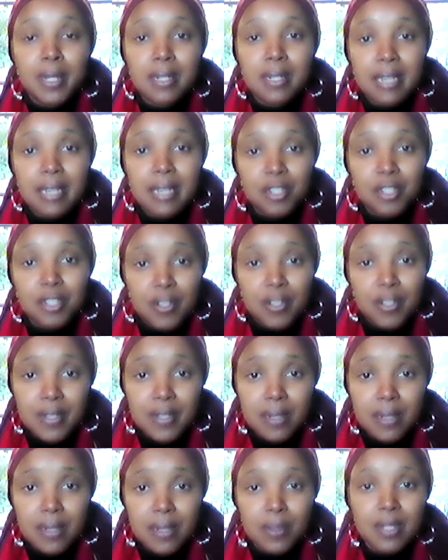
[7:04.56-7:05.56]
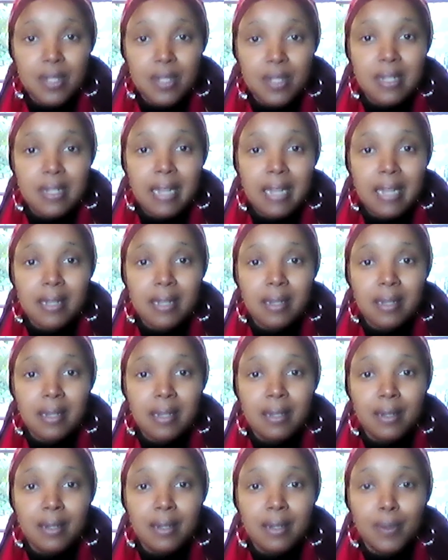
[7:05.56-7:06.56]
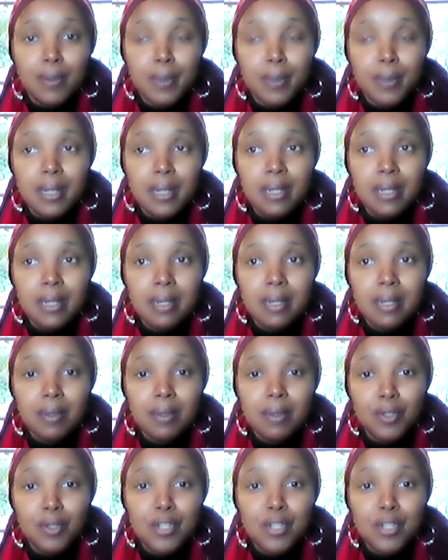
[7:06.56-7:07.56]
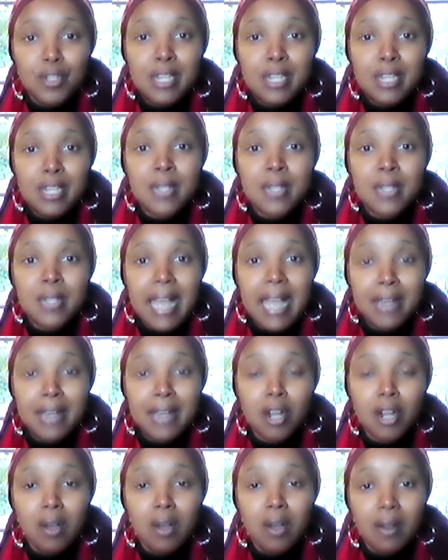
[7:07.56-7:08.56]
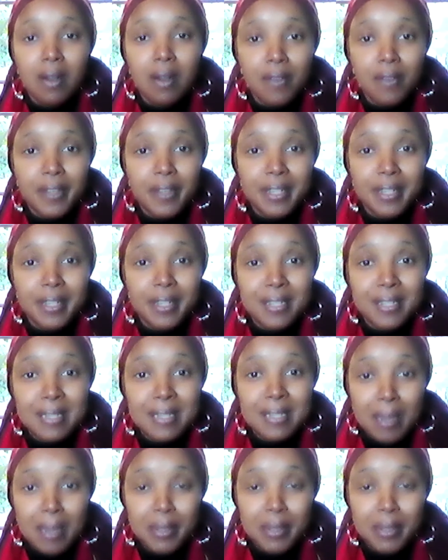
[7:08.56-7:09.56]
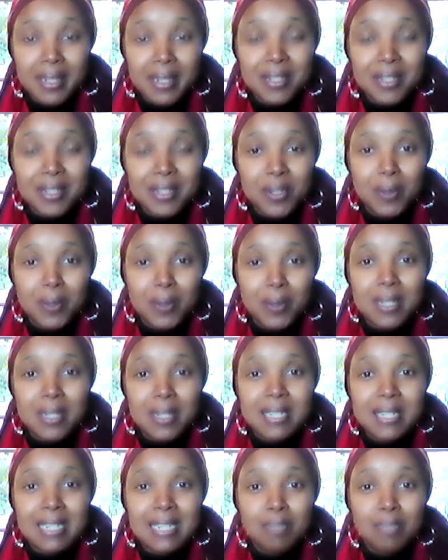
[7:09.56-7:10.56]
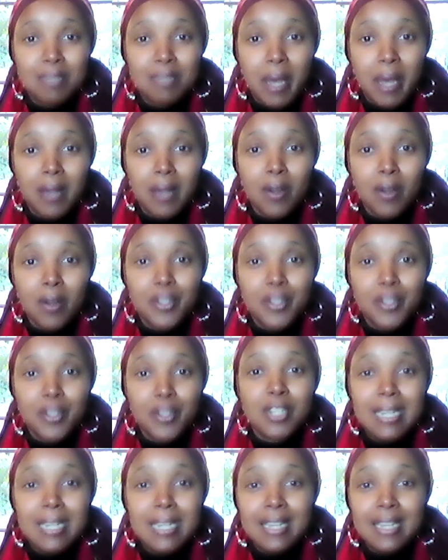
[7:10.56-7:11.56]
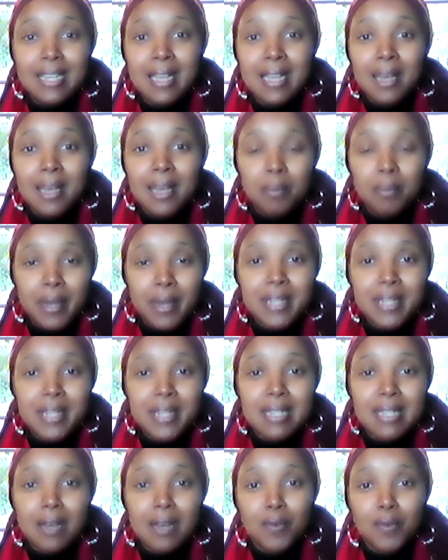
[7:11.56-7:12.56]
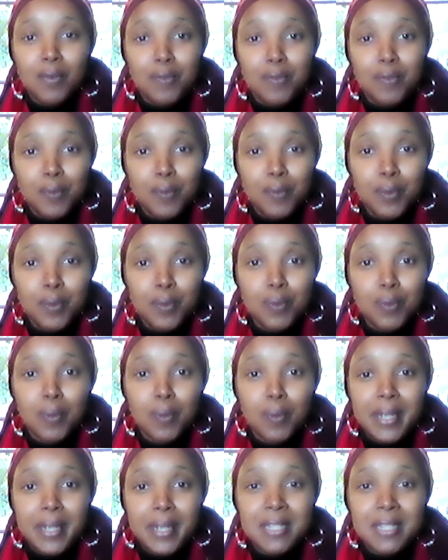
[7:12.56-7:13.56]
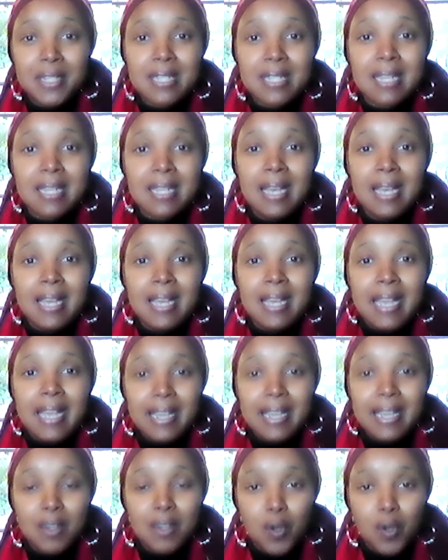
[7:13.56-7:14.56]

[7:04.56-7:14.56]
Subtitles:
digester, which is like we usually use the analog of a stomach. So it biologically breaks down food waste and